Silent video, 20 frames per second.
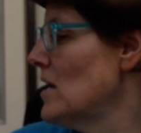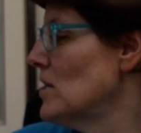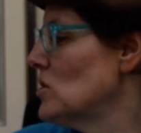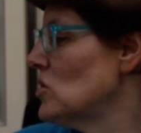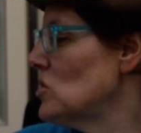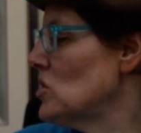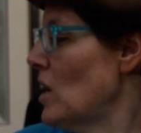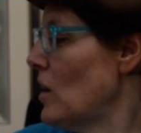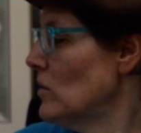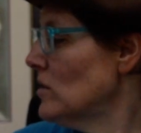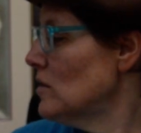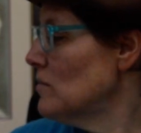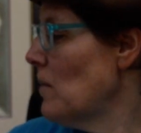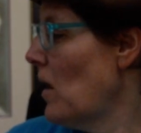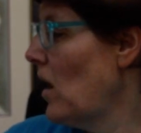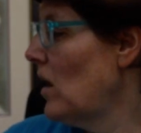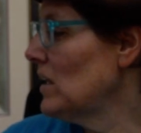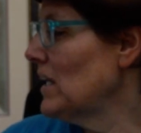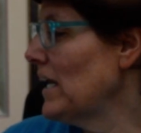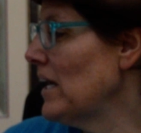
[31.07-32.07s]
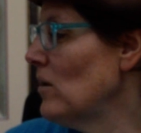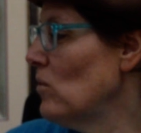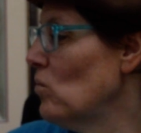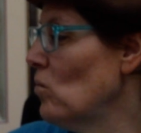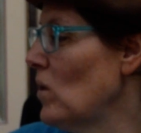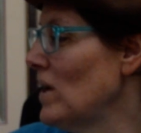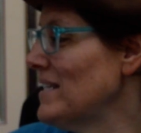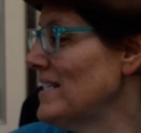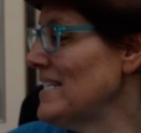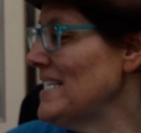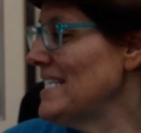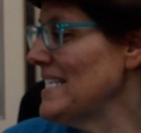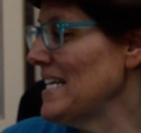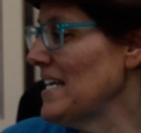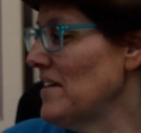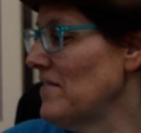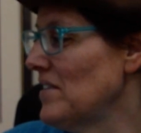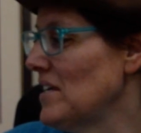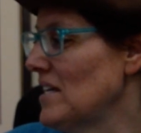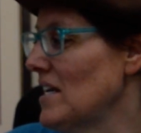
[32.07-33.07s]
So small it wasn't
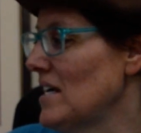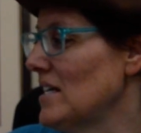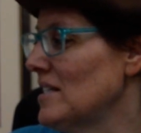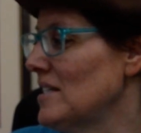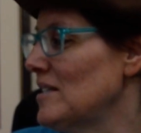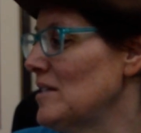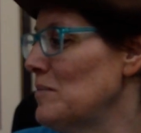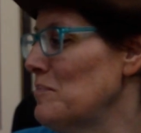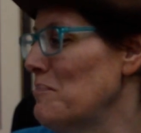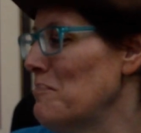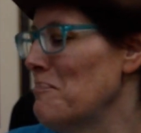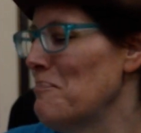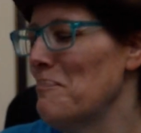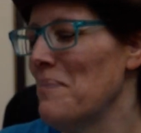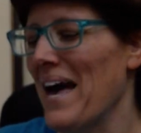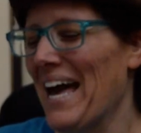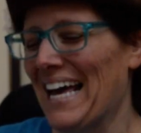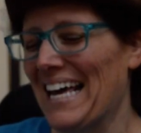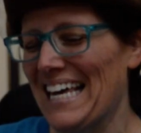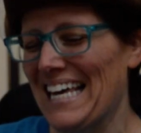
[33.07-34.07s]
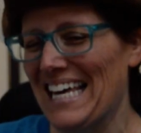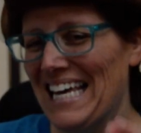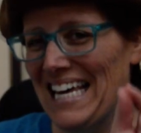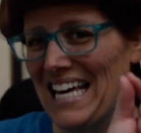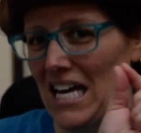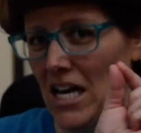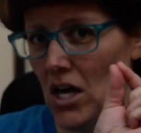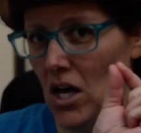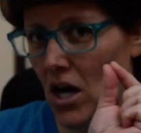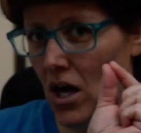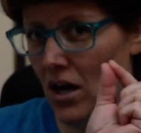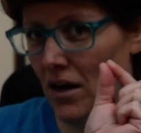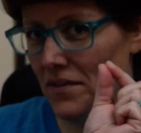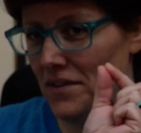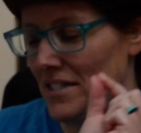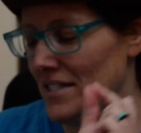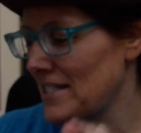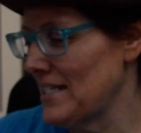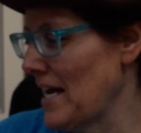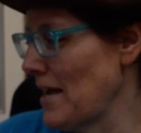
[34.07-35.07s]
even a speck on
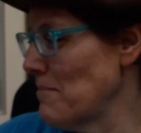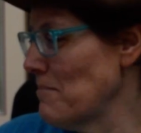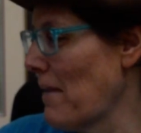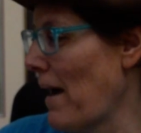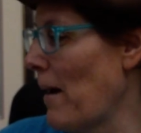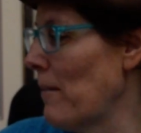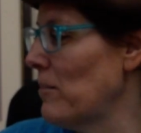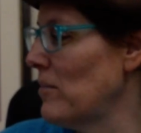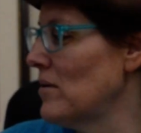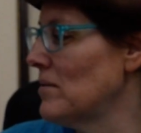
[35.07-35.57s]
the state map.